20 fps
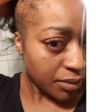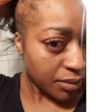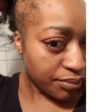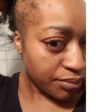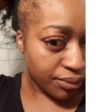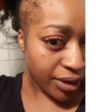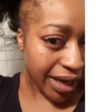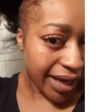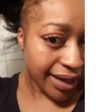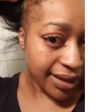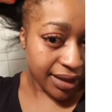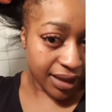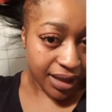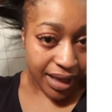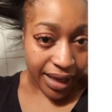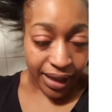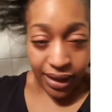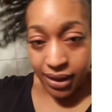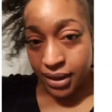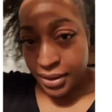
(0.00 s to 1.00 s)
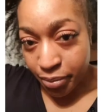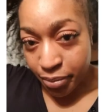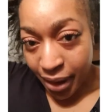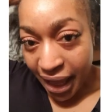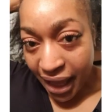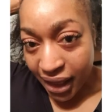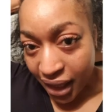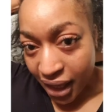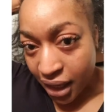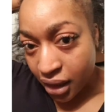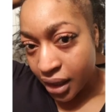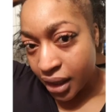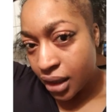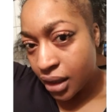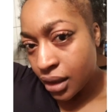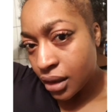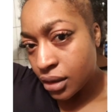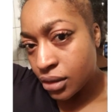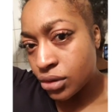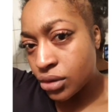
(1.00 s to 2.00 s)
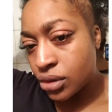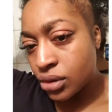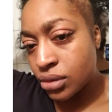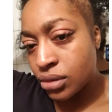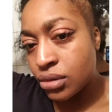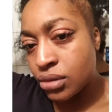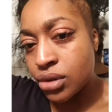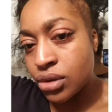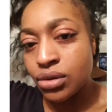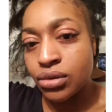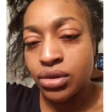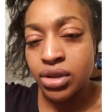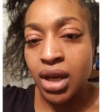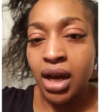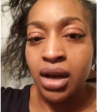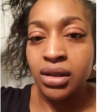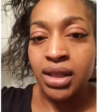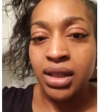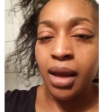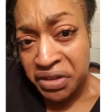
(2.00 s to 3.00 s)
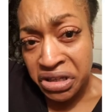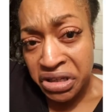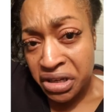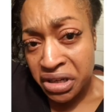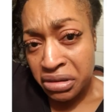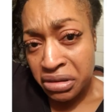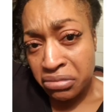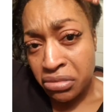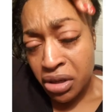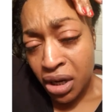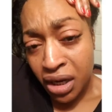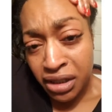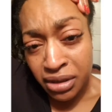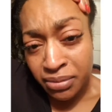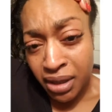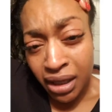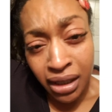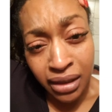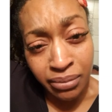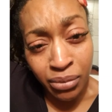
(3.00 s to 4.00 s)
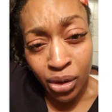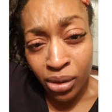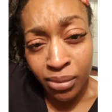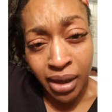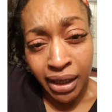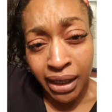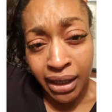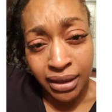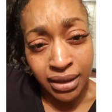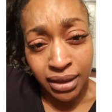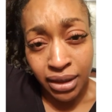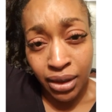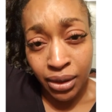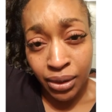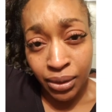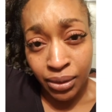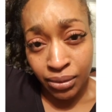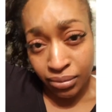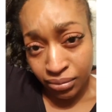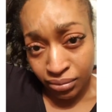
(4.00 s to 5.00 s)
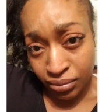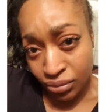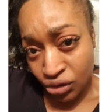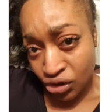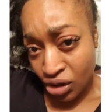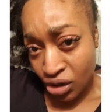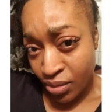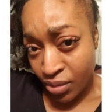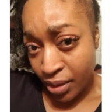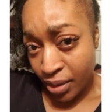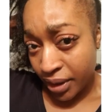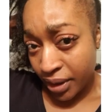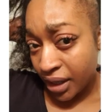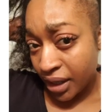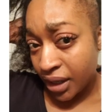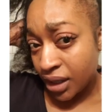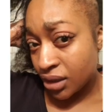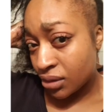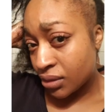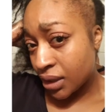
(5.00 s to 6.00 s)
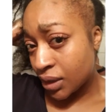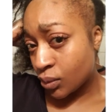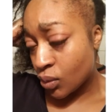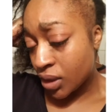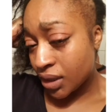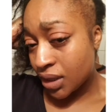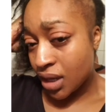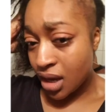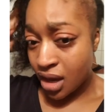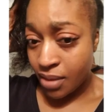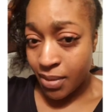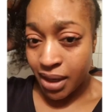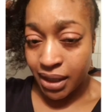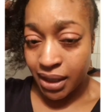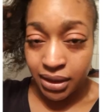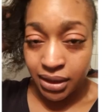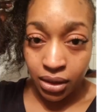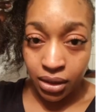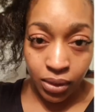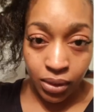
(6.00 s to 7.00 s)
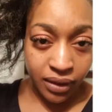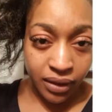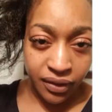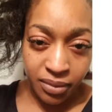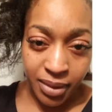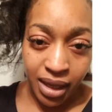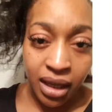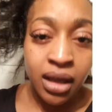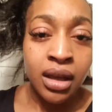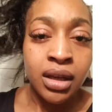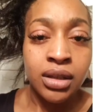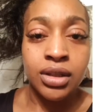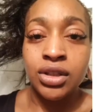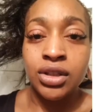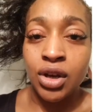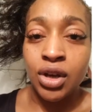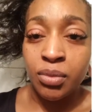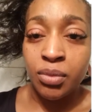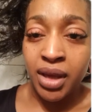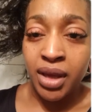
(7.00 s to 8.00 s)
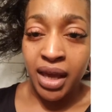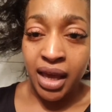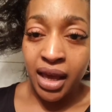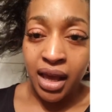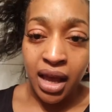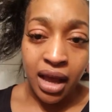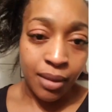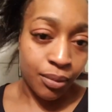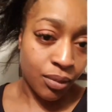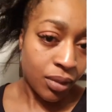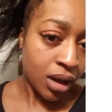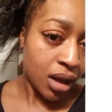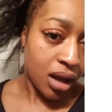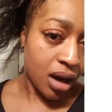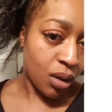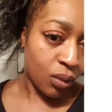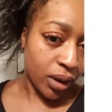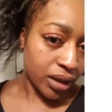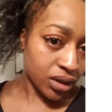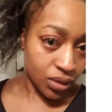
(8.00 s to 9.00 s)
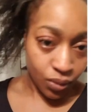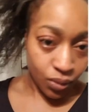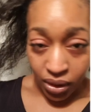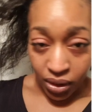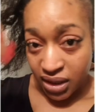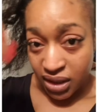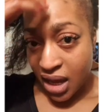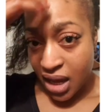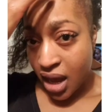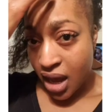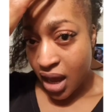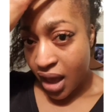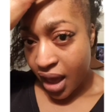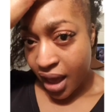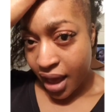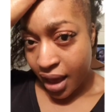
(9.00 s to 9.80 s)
braid this back and like do styles. It's going to cost me more money to go somewhere where they're going to do this one time and it's going to work for me, so be it. I'll work towards that.